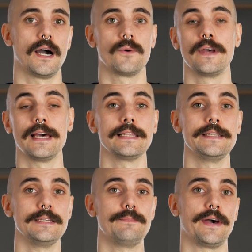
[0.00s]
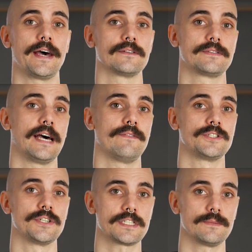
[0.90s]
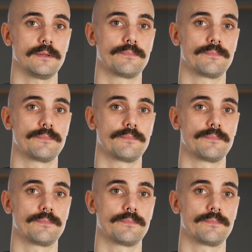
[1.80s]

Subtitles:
Our LED panels have adjustable